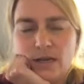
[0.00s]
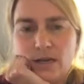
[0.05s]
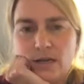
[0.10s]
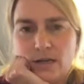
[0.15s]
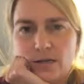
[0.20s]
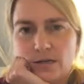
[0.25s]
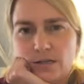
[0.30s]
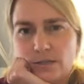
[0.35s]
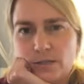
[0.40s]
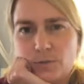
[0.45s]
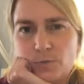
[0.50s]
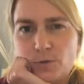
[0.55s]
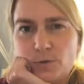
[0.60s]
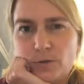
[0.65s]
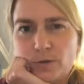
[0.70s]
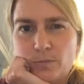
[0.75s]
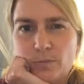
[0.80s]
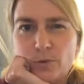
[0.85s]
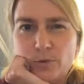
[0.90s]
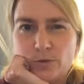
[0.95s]
and a
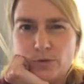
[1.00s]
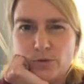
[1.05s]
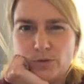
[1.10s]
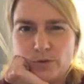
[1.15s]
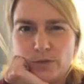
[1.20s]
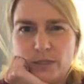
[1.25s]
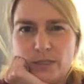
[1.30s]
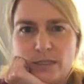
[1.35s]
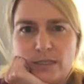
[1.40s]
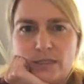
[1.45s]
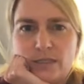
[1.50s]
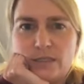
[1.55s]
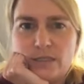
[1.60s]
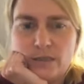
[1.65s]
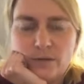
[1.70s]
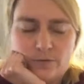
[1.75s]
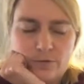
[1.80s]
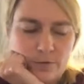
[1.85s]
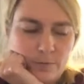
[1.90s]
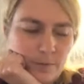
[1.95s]
smoothie bowl is really
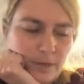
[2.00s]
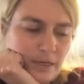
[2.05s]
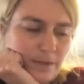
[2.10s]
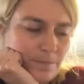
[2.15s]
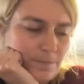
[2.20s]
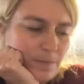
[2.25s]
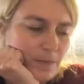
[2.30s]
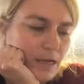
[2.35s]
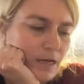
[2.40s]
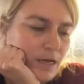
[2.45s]
easy for me.